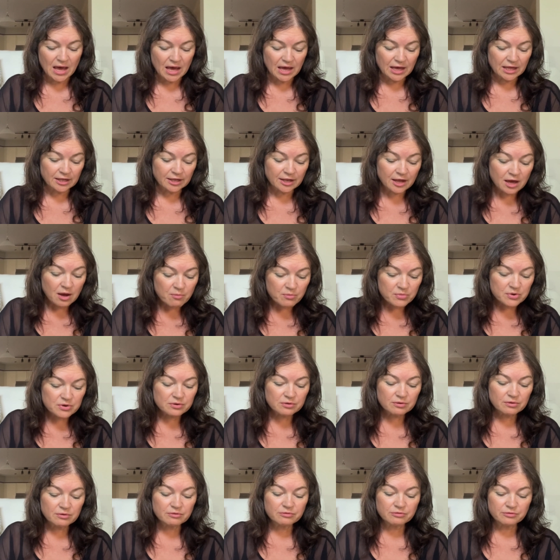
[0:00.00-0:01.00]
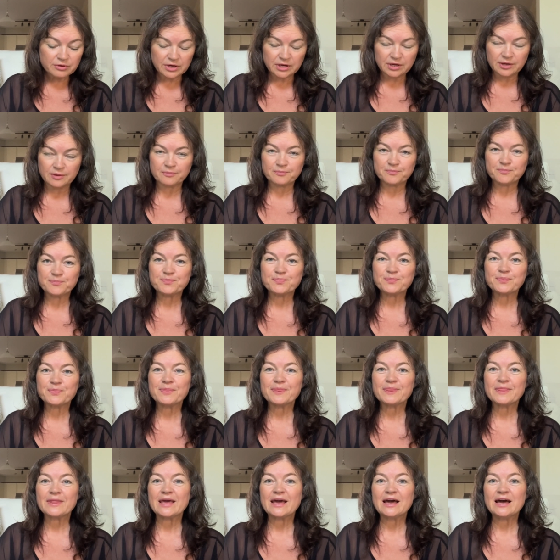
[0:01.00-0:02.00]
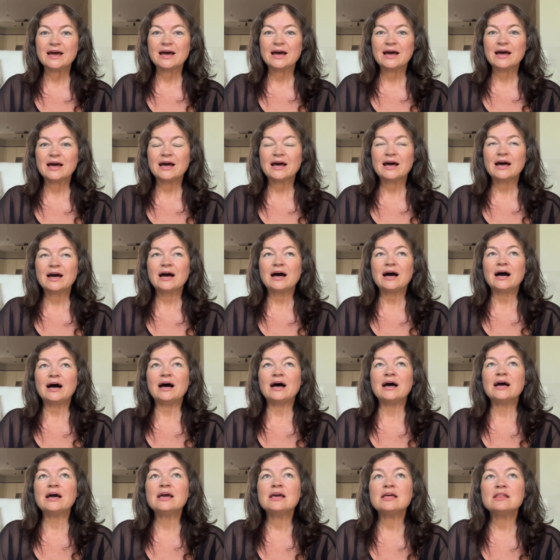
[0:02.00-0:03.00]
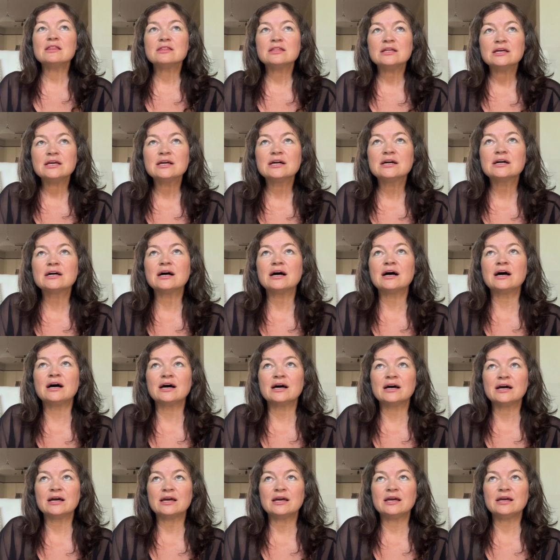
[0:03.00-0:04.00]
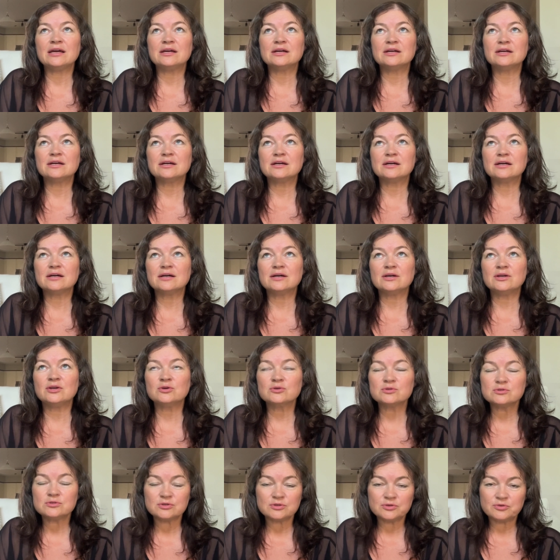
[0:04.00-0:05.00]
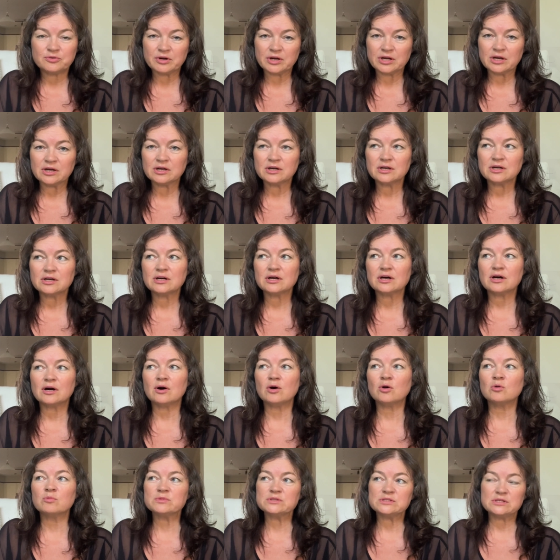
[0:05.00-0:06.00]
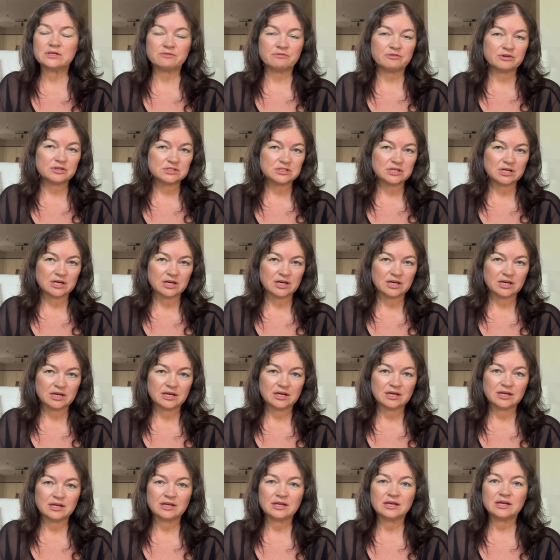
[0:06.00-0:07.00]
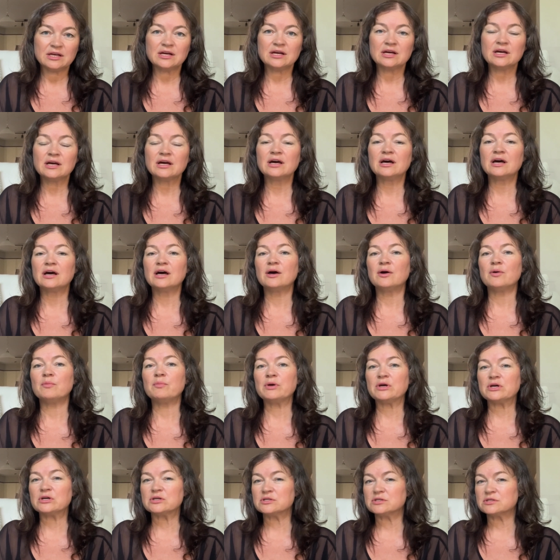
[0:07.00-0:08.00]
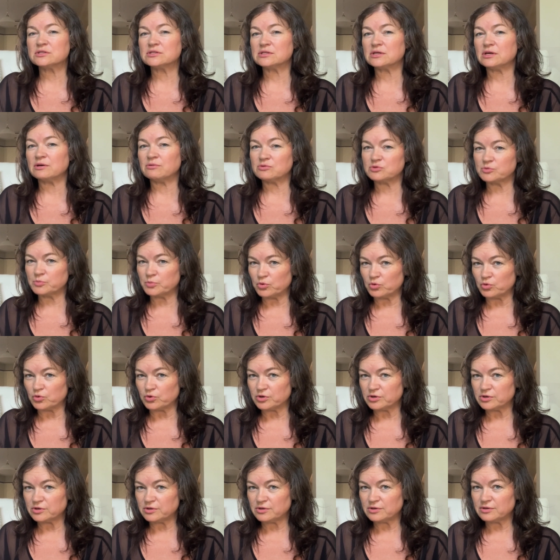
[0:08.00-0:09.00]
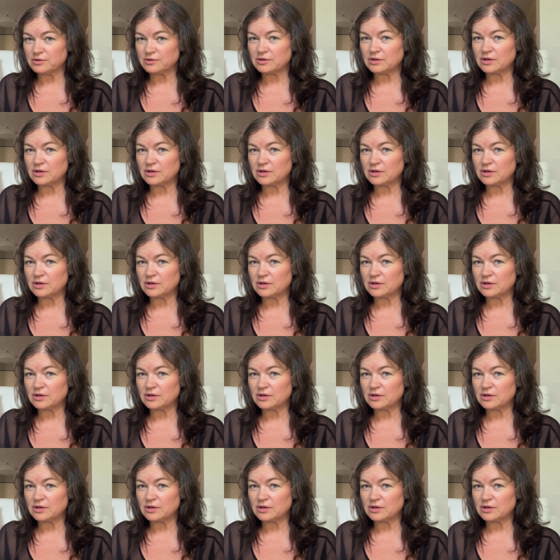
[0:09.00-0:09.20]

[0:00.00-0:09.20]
Number three, I think I used to drink almost every day because I was bored.